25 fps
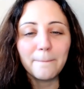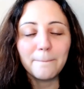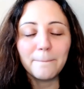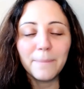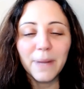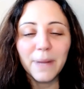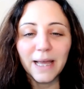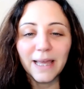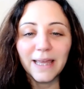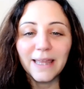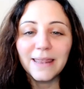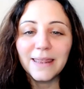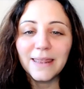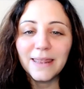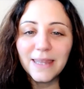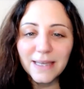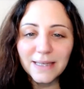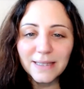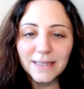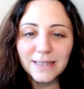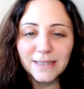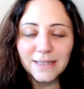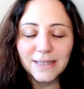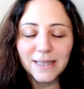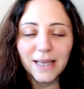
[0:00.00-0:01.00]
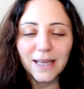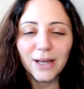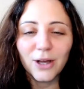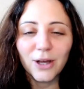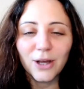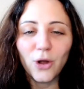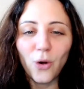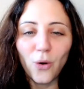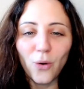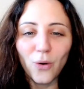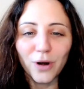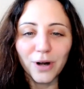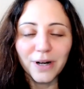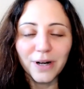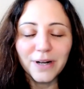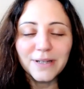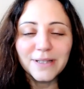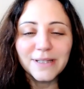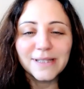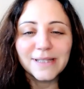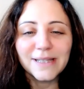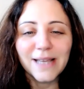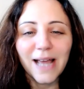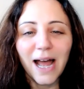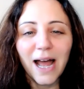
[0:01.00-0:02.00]
But in this
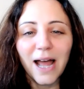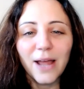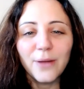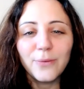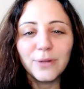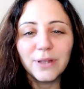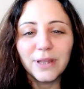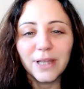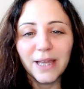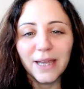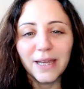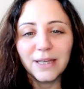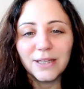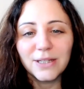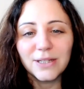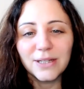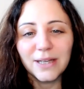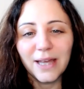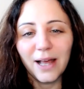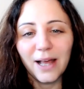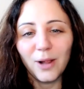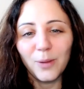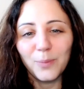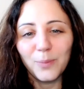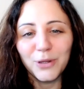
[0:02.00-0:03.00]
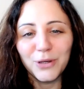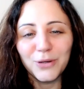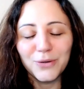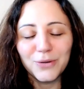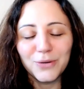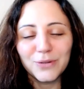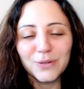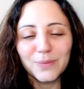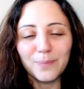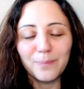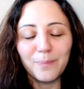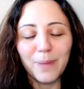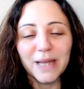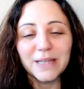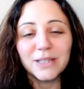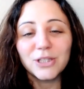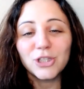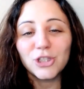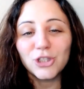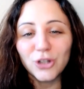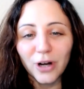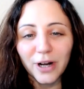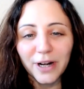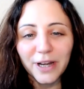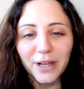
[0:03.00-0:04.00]
course, I would like to help you by
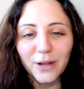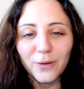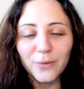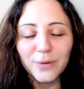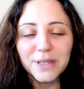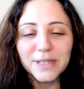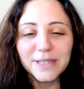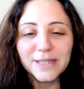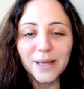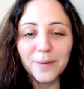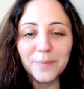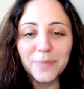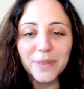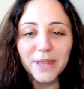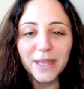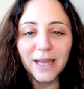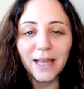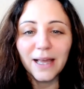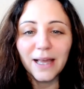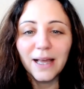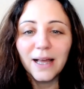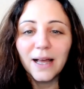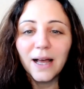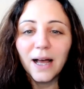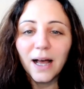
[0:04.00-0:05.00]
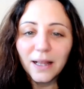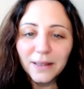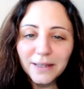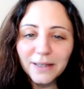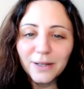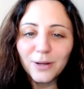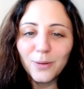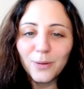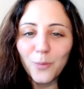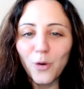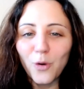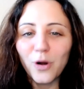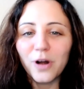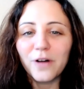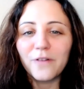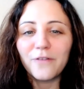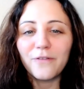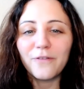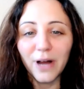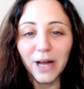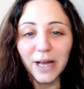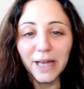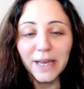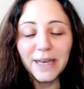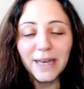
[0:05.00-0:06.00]
starting with something a little more
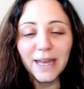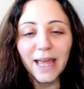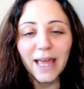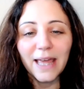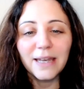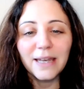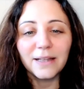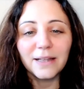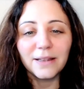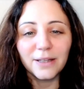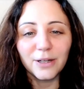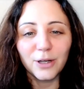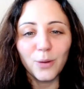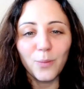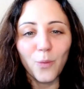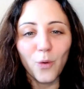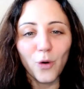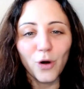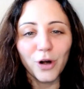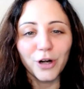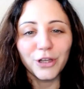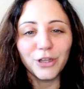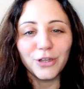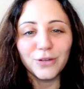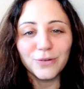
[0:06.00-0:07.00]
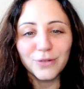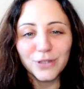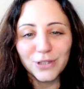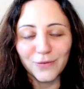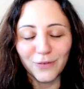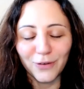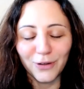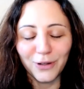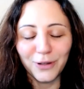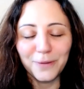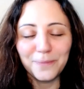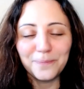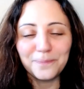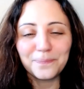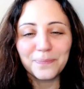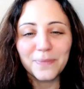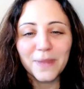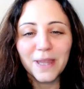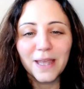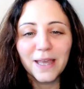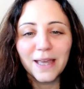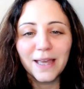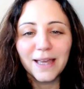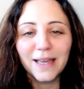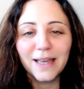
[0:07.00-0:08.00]
fun and a little more useful.
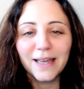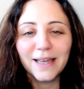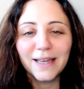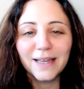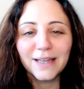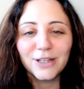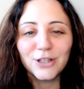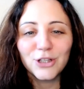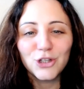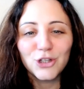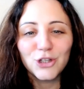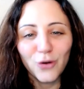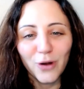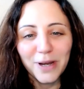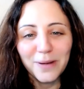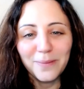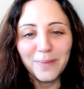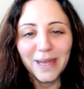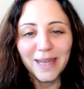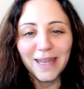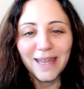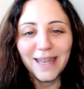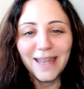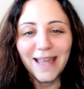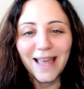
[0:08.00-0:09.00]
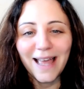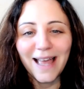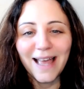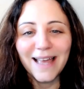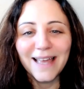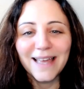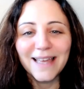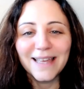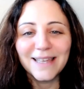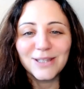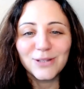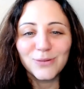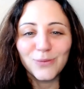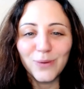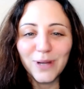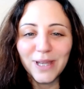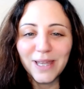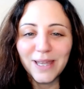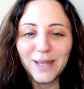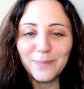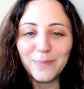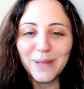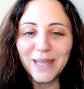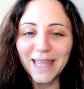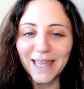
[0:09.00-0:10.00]
Join me as
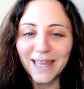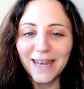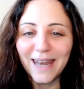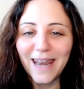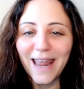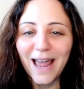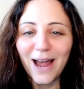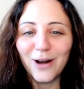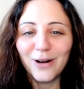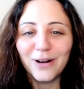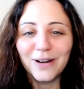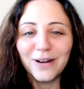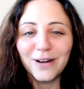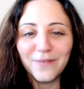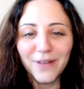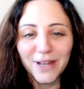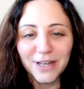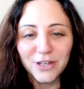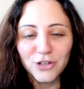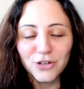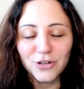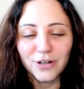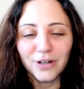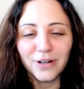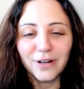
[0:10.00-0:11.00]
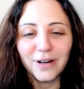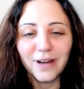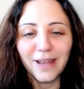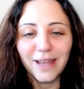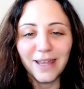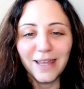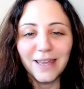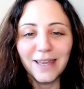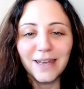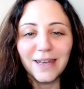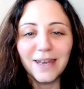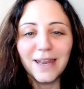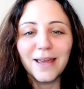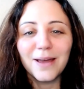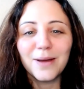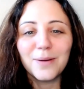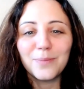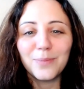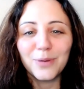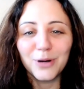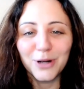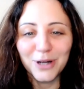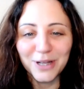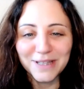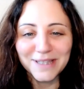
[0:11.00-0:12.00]
we begin our adventure in
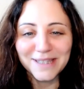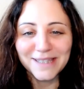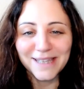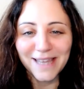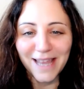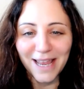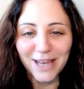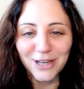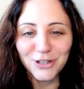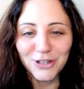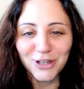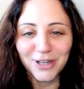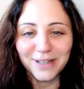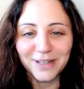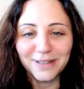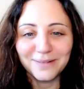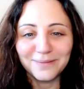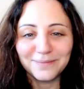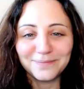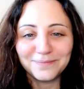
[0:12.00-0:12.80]
pronunciation.